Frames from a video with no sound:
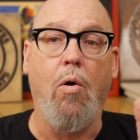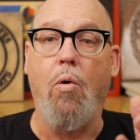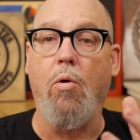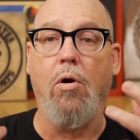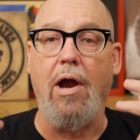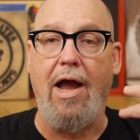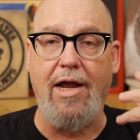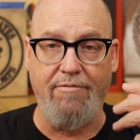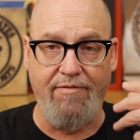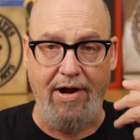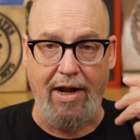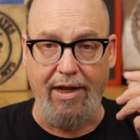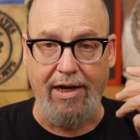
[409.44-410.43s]
Or I can
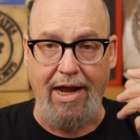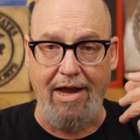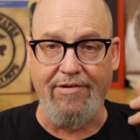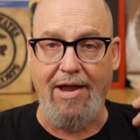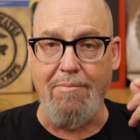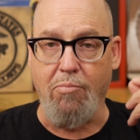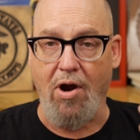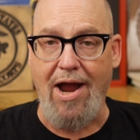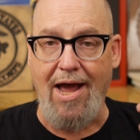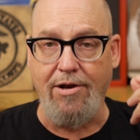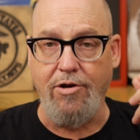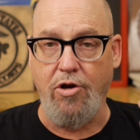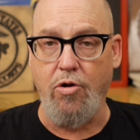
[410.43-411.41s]
file it as a
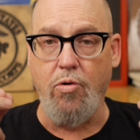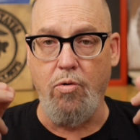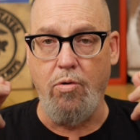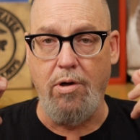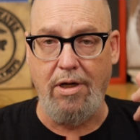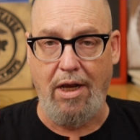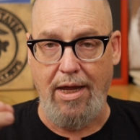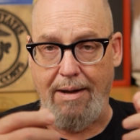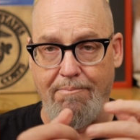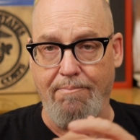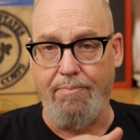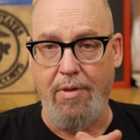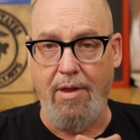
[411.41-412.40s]
brand new claim.
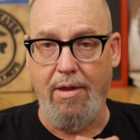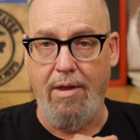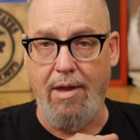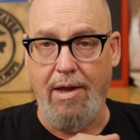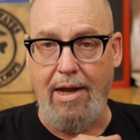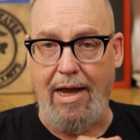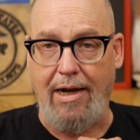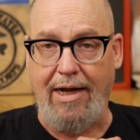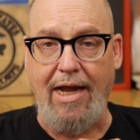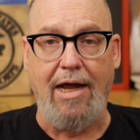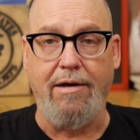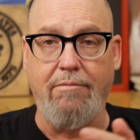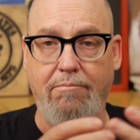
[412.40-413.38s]
And
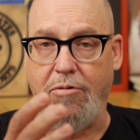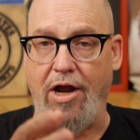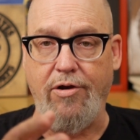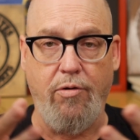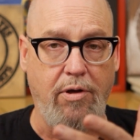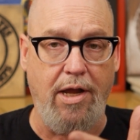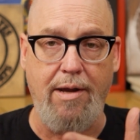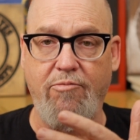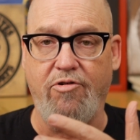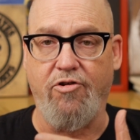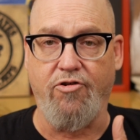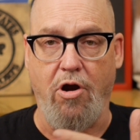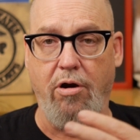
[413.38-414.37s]
again, brand new claims
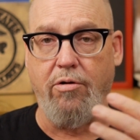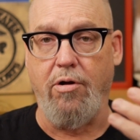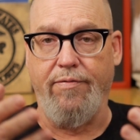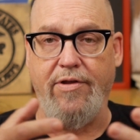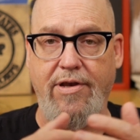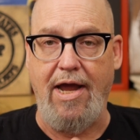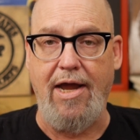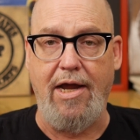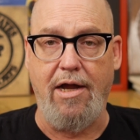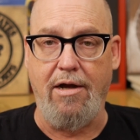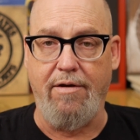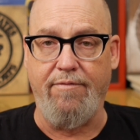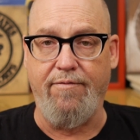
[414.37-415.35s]
start on the
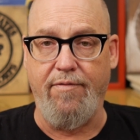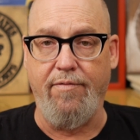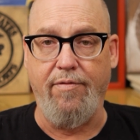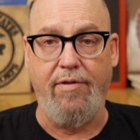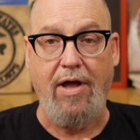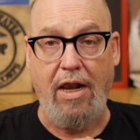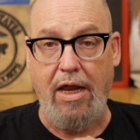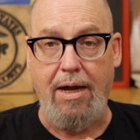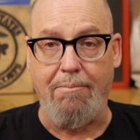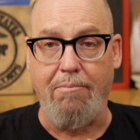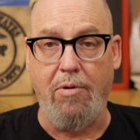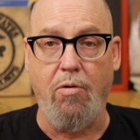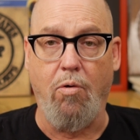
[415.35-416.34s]
day of the
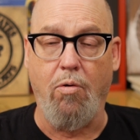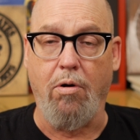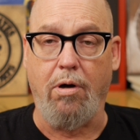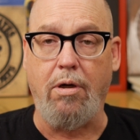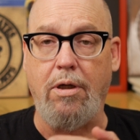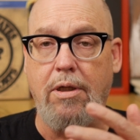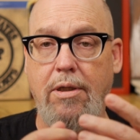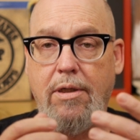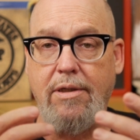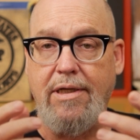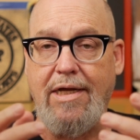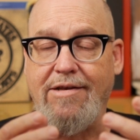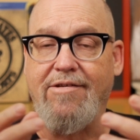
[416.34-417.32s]
claim, or
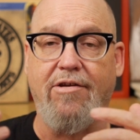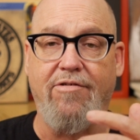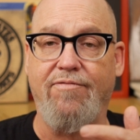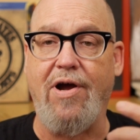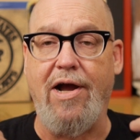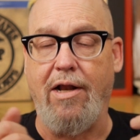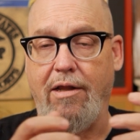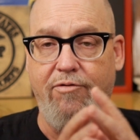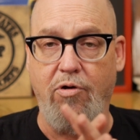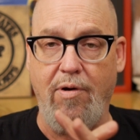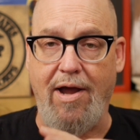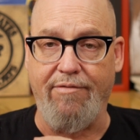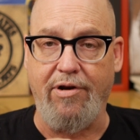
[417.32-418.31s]
intent to file if
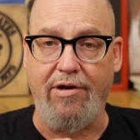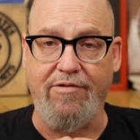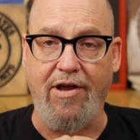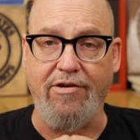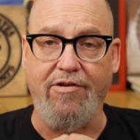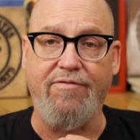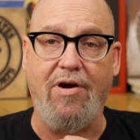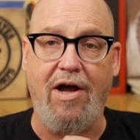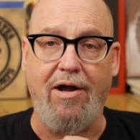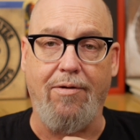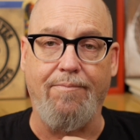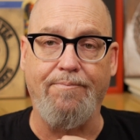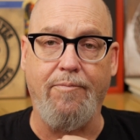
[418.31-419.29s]
you have an intent to
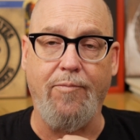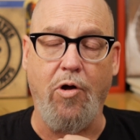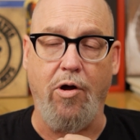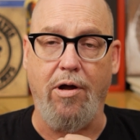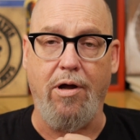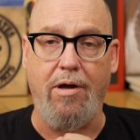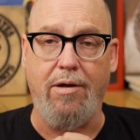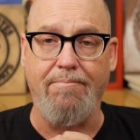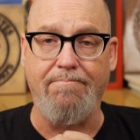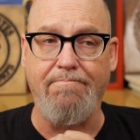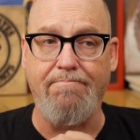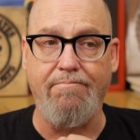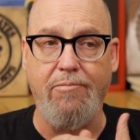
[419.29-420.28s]
file
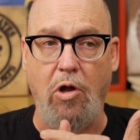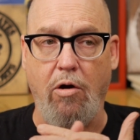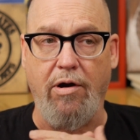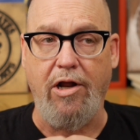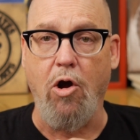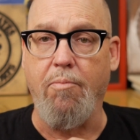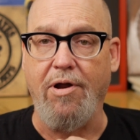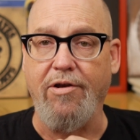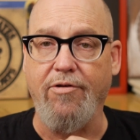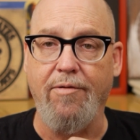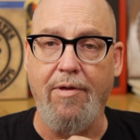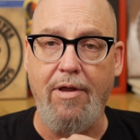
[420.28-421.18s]
already opened.